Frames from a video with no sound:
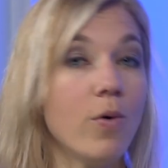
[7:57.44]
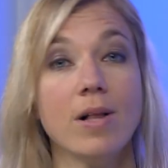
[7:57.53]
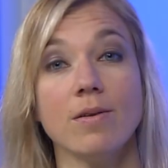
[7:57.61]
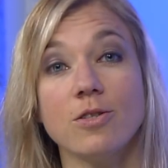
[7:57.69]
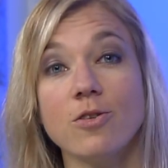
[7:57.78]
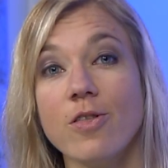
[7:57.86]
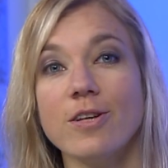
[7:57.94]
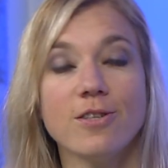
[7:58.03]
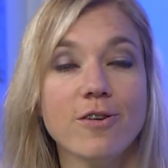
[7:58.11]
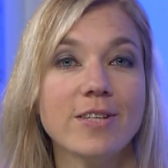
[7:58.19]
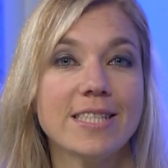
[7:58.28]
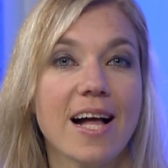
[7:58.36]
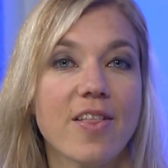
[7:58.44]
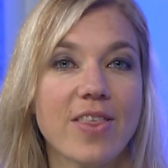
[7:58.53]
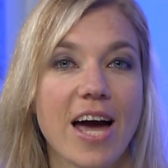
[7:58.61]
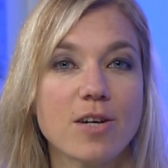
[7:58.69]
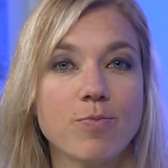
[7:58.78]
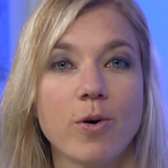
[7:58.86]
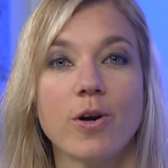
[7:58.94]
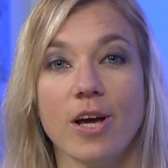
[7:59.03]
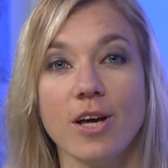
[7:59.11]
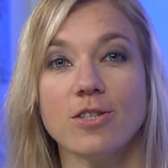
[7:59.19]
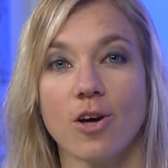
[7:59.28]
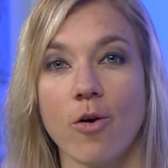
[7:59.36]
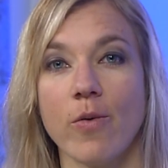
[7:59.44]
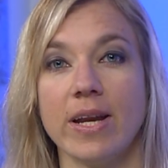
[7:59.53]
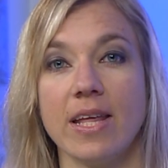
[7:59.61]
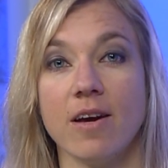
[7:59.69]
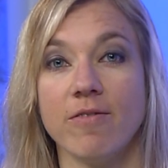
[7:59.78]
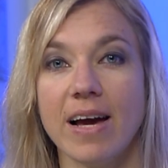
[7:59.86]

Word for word: Well, so the Service Health dashboard is already